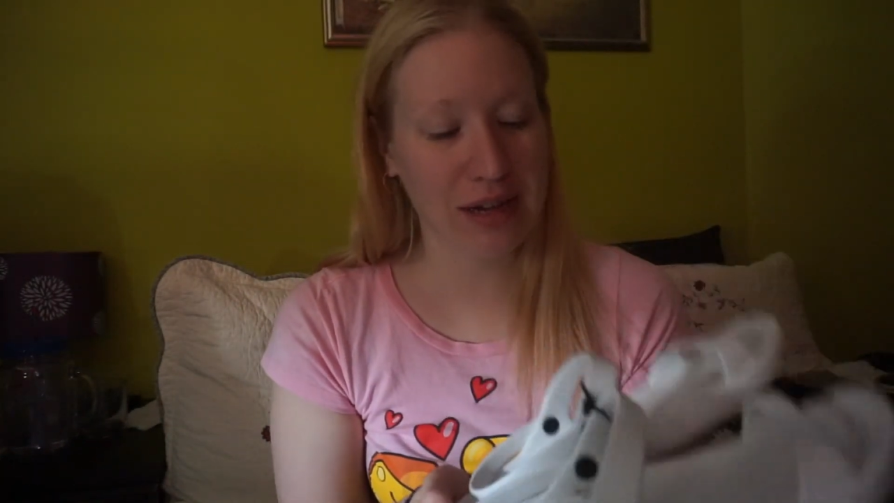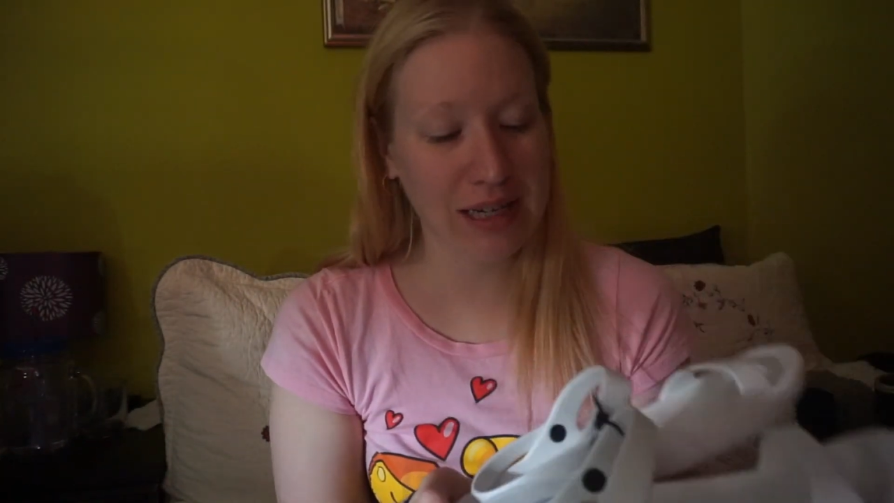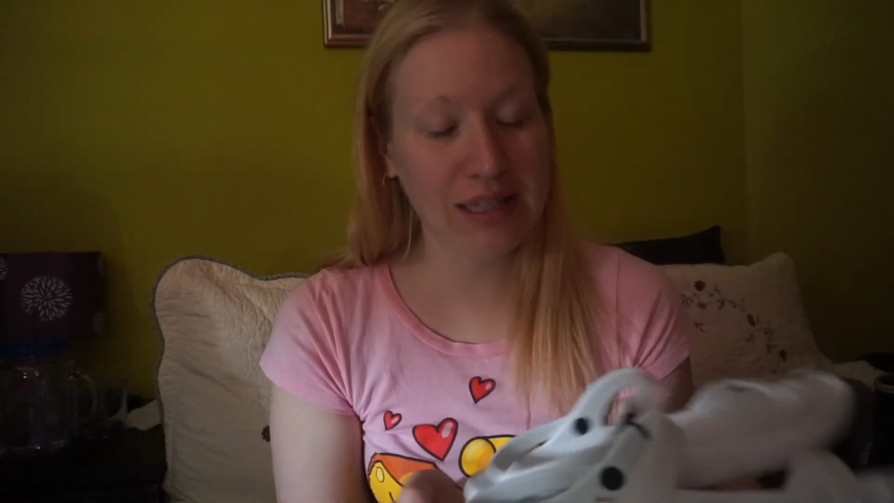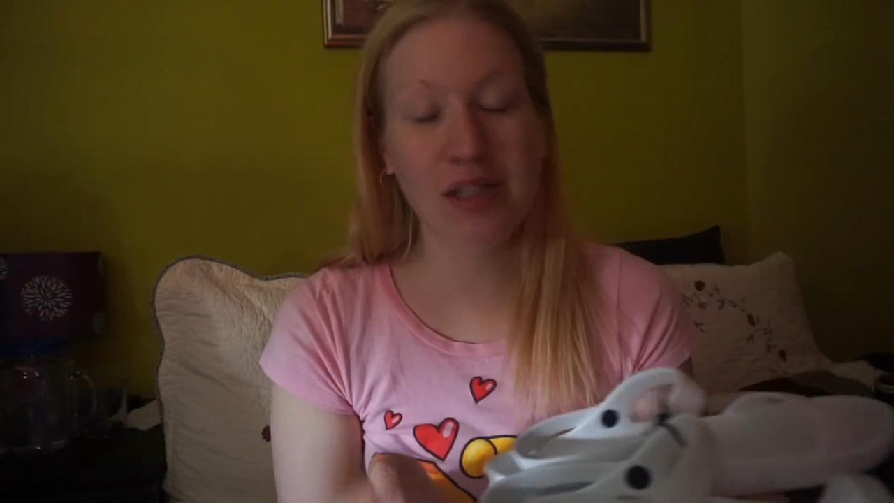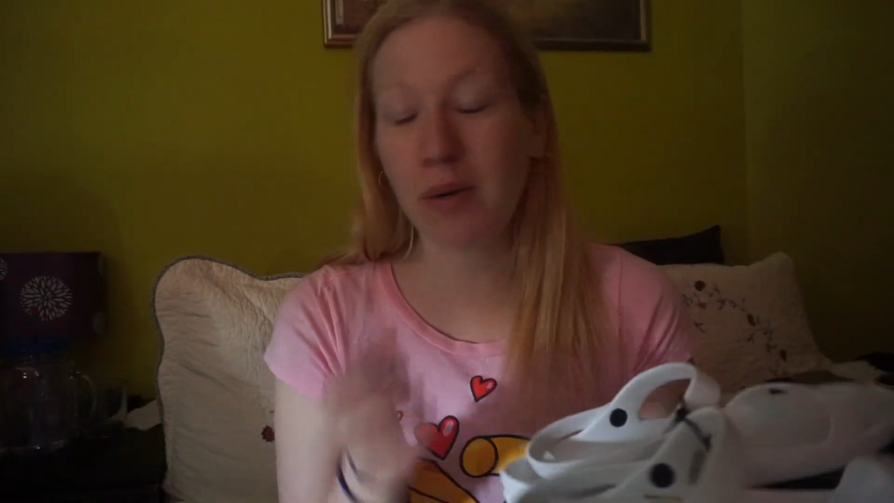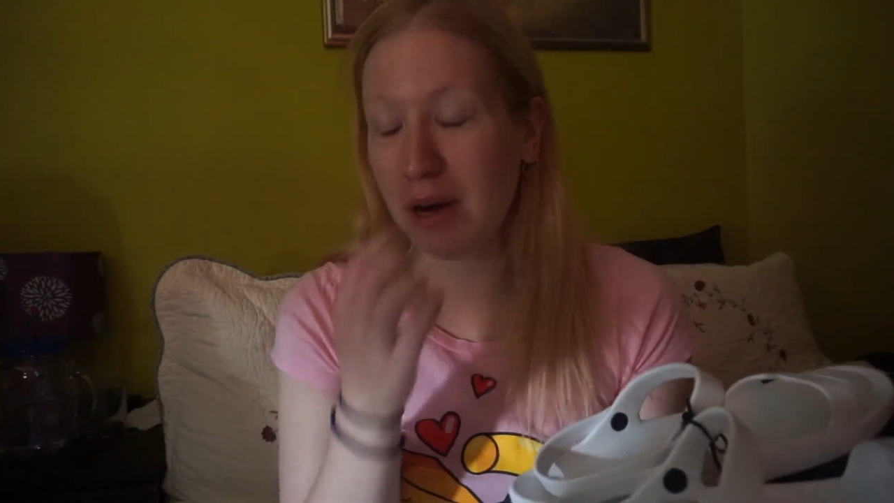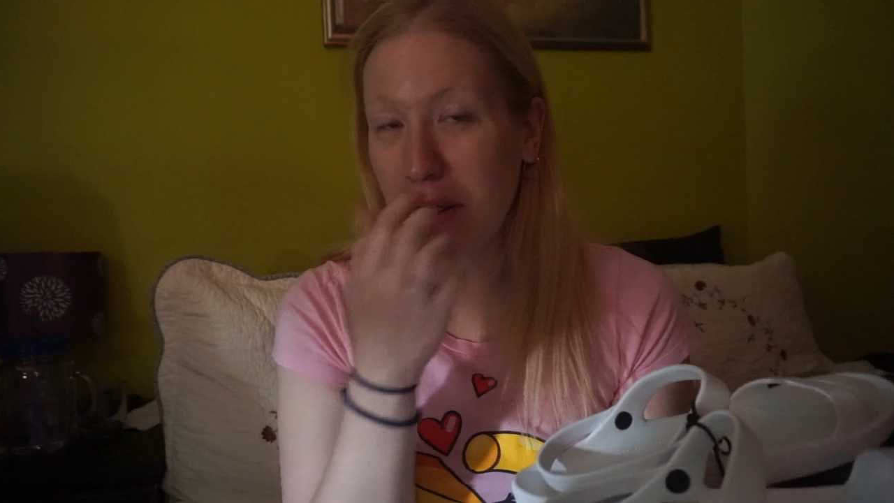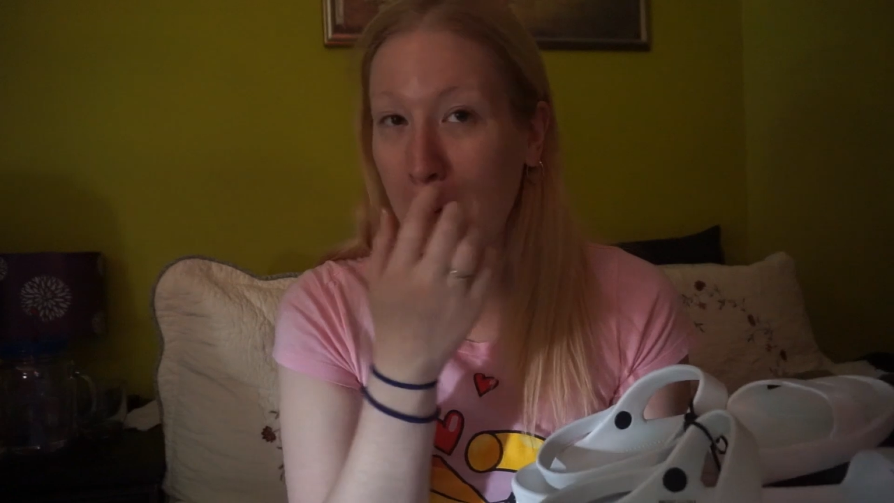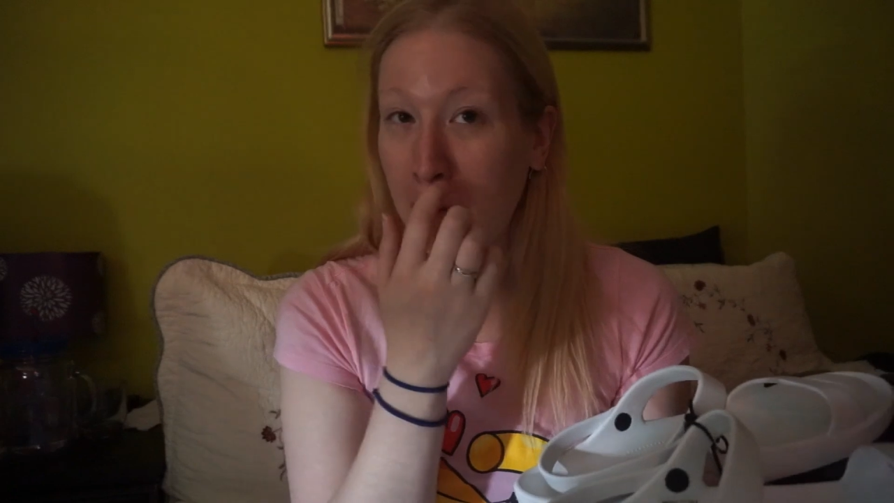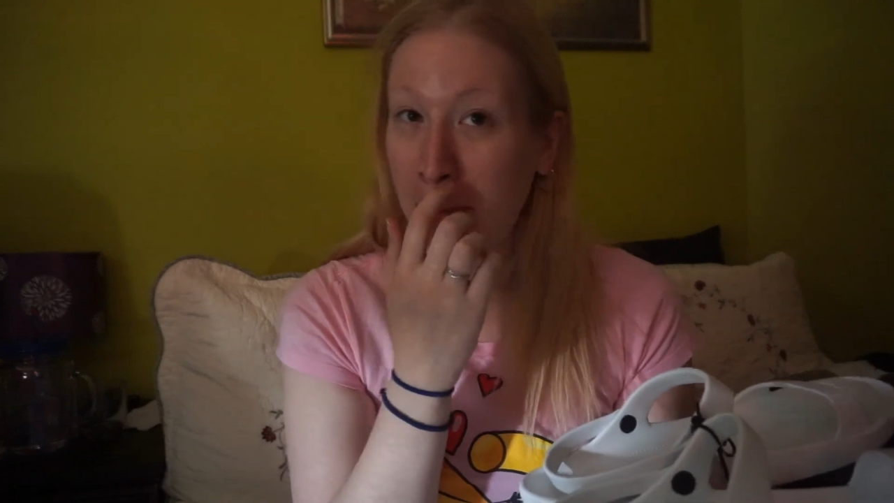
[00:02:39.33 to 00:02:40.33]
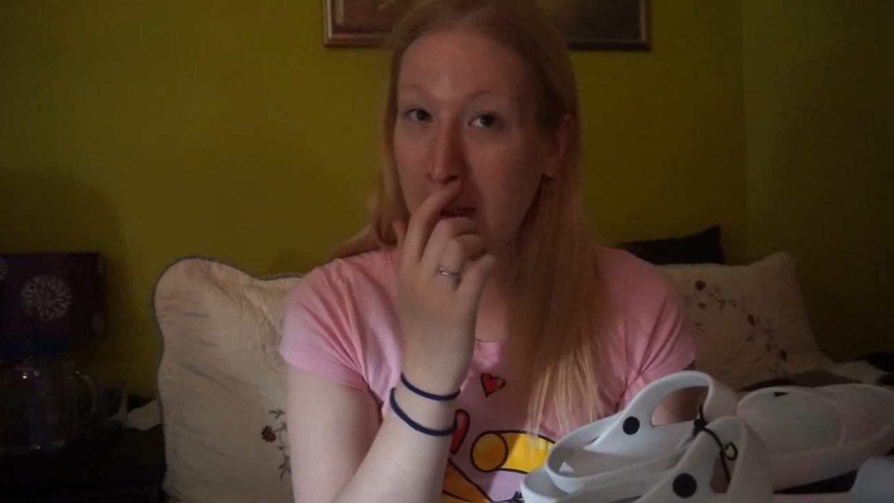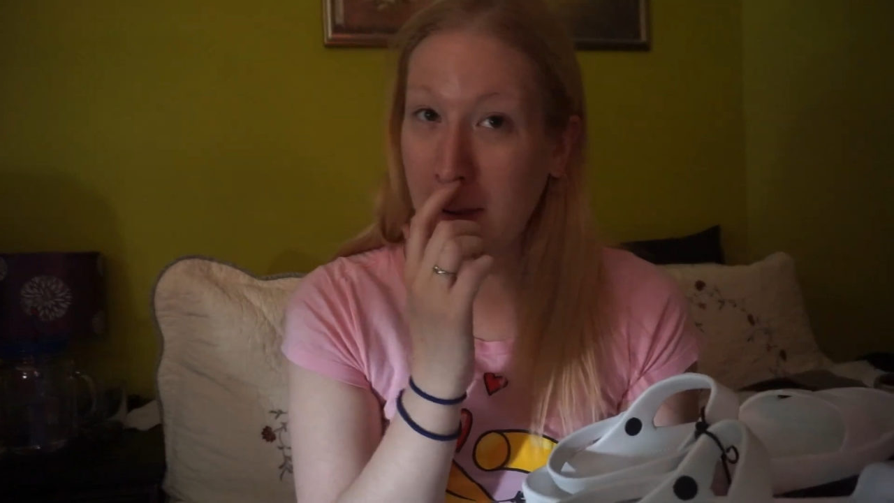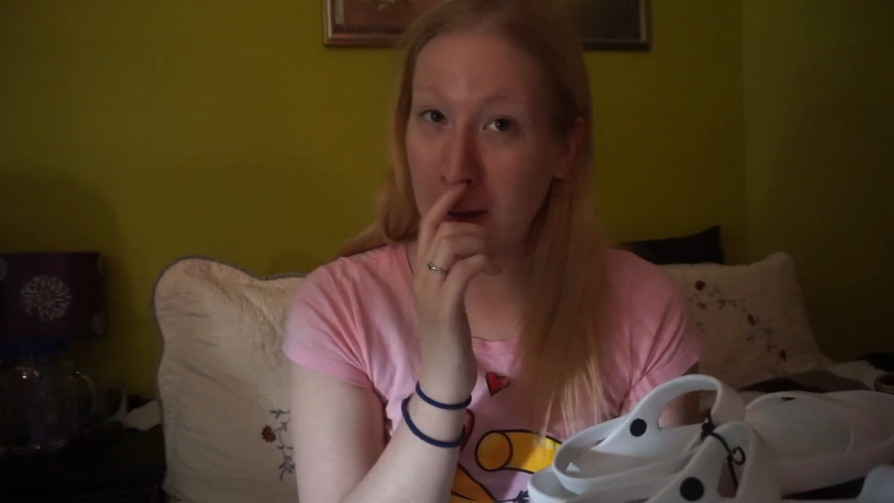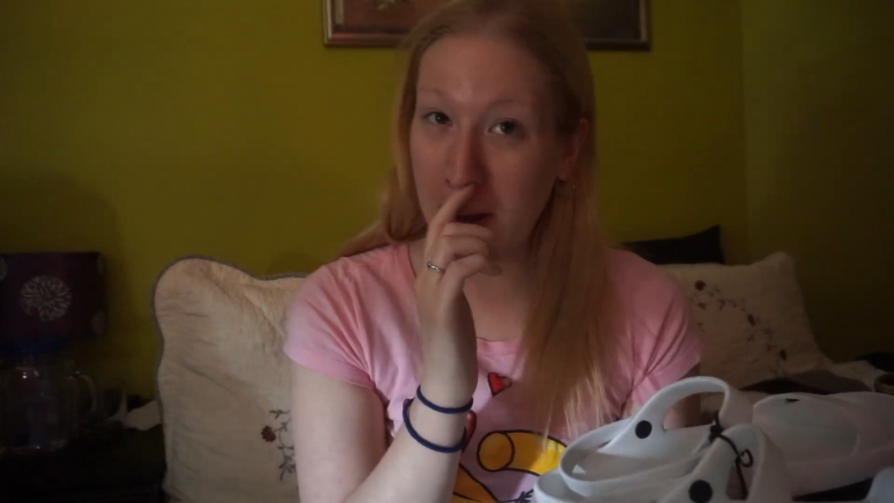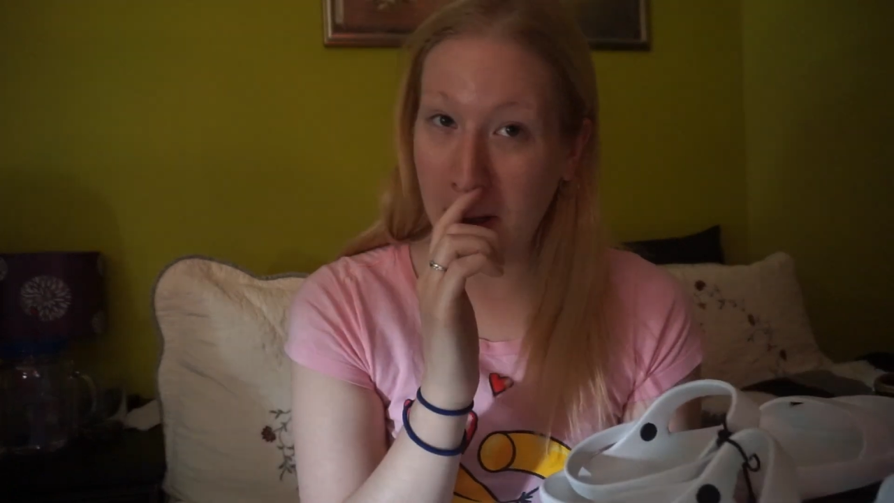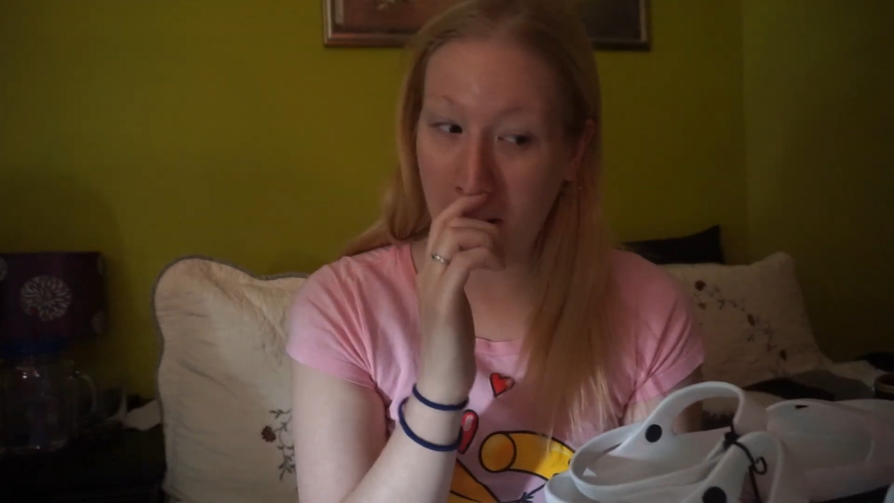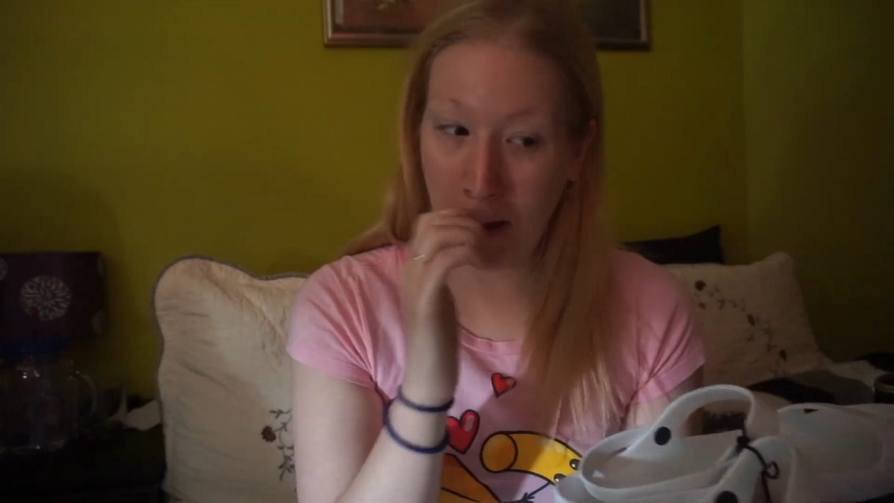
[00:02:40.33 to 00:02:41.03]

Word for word: I need to wear them. So yeah.